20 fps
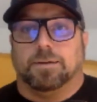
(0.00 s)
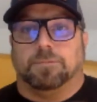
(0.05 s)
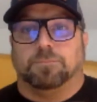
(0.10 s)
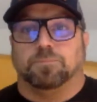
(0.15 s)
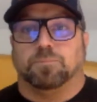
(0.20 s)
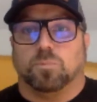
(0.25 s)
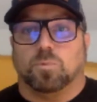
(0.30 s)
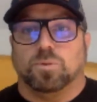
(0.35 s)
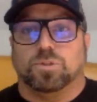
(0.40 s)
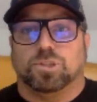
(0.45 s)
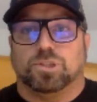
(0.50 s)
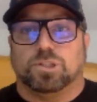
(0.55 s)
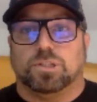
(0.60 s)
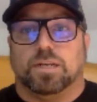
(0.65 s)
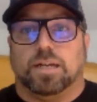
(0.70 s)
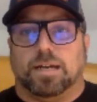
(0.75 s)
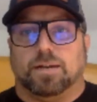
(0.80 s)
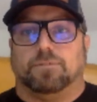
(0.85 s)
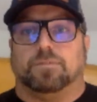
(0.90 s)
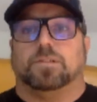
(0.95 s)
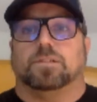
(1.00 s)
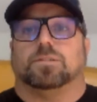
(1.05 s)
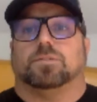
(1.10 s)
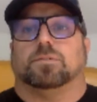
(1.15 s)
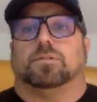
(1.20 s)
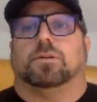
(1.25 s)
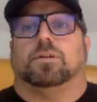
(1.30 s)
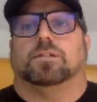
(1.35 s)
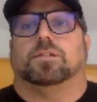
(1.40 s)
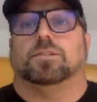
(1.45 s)
We should have this on
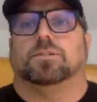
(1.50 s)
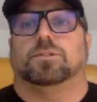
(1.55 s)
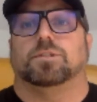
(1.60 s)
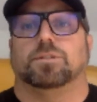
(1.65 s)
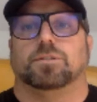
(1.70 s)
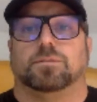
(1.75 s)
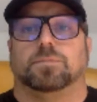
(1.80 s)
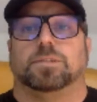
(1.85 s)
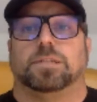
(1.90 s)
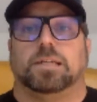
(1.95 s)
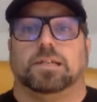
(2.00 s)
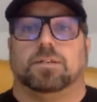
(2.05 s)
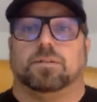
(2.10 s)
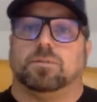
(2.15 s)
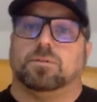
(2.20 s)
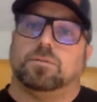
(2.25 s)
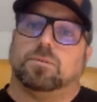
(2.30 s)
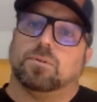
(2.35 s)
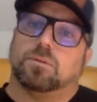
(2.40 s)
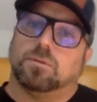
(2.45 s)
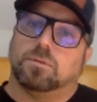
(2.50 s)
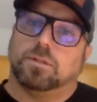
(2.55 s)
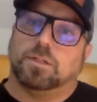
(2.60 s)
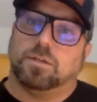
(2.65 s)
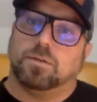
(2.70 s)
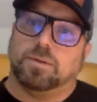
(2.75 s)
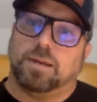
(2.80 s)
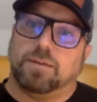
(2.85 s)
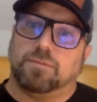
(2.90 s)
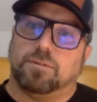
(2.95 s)
our YouTube channel, or no,
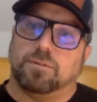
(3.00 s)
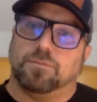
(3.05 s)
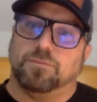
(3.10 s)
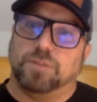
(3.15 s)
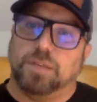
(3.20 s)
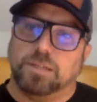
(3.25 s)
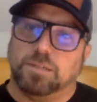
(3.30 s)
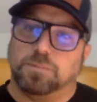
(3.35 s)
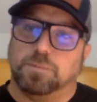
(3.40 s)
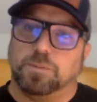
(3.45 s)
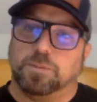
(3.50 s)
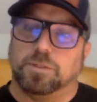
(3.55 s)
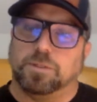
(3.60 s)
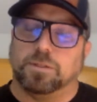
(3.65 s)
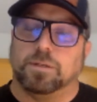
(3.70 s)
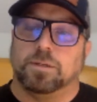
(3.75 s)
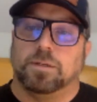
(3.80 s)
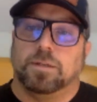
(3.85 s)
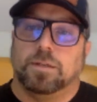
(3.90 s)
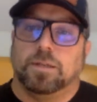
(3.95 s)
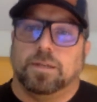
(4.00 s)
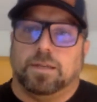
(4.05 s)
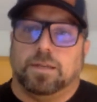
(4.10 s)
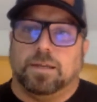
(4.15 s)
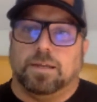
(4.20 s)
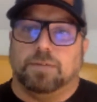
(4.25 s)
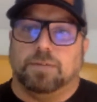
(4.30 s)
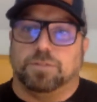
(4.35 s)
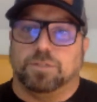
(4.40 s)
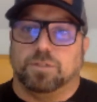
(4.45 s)
we have it on Facebook
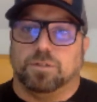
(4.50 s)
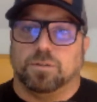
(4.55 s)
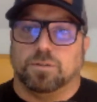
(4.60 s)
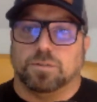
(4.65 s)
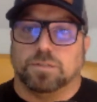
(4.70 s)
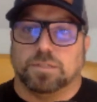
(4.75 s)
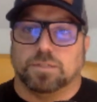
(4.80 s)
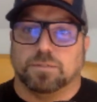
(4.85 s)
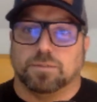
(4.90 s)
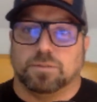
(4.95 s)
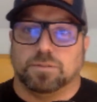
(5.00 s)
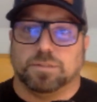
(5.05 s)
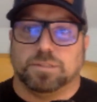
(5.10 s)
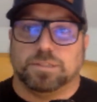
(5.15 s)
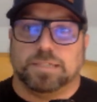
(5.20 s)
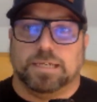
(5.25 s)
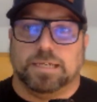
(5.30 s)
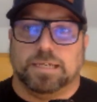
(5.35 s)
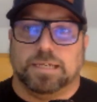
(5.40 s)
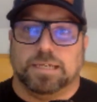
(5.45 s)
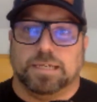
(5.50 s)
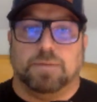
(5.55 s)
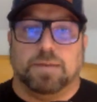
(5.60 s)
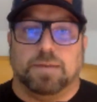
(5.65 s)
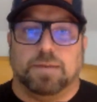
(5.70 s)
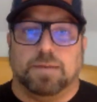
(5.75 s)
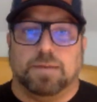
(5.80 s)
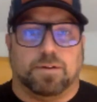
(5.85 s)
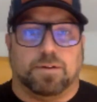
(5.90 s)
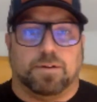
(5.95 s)
and Virginia Wholesale Real Estate, and we
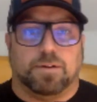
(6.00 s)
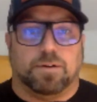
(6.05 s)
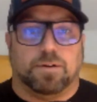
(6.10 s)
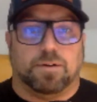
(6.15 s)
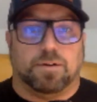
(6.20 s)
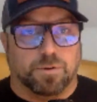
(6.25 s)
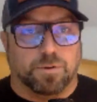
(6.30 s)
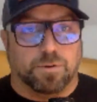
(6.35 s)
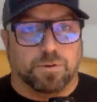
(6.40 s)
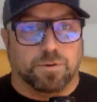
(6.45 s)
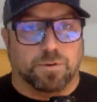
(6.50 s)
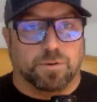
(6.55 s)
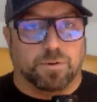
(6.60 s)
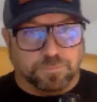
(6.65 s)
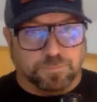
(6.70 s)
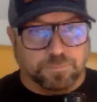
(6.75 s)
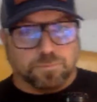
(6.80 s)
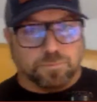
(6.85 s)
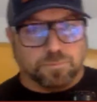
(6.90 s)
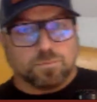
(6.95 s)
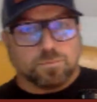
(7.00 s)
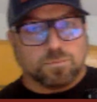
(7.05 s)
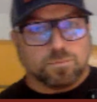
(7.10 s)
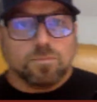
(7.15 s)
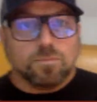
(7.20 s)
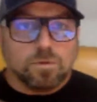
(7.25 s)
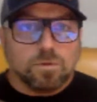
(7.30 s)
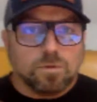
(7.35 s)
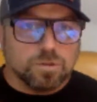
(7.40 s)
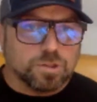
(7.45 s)
have it in our private group.
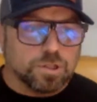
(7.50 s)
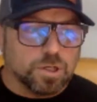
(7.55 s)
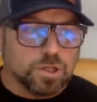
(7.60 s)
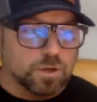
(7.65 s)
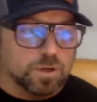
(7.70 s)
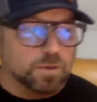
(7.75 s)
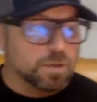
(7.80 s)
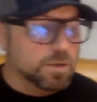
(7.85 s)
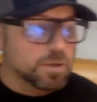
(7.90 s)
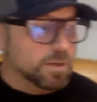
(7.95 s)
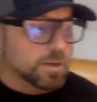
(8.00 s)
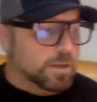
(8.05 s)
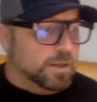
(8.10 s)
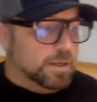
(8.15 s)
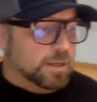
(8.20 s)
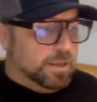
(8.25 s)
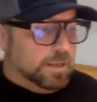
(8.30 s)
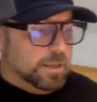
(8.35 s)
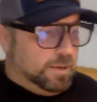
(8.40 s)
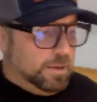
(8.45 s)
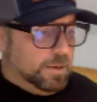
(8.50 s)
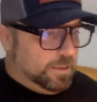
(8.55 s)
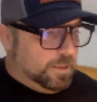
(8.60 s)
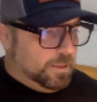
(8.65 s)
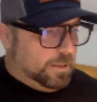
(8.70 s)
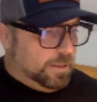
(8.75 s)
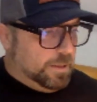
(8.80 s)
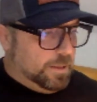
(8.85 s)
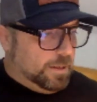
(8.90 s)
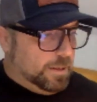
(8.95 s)
So
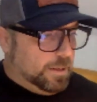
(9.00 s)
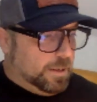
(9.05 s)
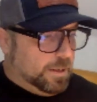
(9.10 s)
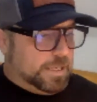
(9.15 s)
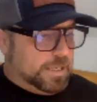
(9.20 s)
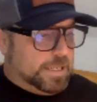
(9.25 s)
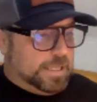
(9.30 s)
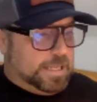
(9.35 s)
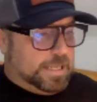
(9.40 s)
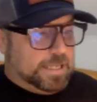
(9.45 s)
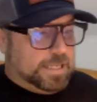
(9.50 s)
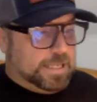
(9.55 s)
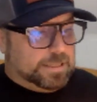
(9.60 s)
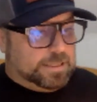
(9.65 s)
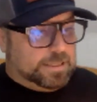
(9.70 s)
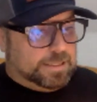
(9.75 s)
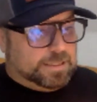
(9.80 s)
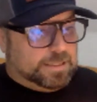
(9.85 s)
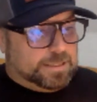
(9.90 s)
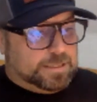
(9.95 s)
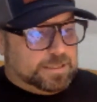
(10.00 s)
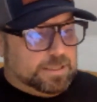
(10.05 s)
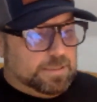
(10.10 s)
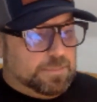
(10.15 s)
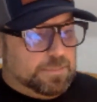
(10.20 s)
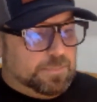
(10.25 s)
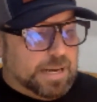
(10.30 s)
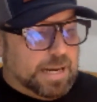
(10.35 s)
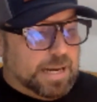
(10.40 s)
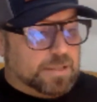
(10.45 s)
again, let's get back to what
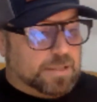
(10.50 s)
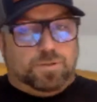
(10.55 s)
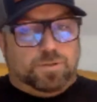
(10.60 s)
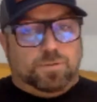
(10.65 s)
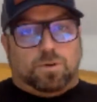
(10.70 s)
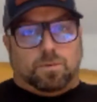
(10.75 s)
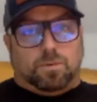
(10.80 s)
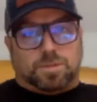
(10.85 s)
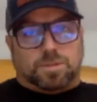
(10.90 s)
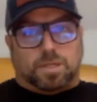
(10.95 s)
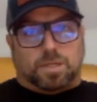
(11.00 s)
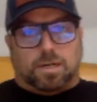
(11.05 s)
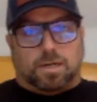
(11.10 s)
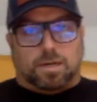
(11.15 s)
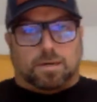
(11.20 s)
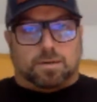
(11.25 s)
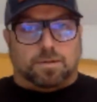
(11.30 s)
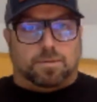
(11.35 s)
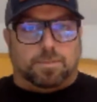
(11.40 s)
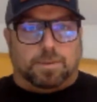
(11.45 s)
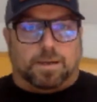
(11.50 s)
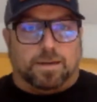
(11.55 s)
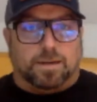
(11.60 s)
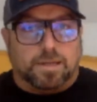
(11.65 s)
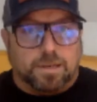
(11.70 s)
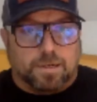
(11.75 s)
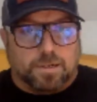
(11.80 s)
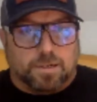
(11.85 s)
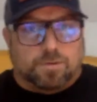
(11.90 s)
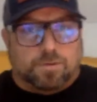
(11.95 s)
we're talking about here on
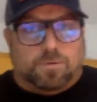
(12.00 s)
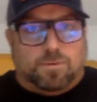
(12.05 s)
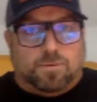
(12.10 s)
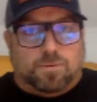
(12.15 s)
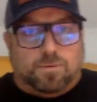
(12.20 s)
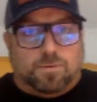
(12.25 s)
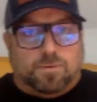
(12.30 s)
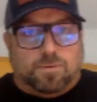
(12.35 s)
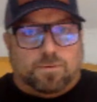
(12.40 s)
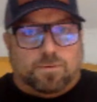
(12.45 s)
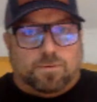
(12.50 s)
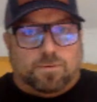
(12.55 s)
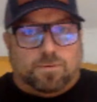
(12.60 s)
driving for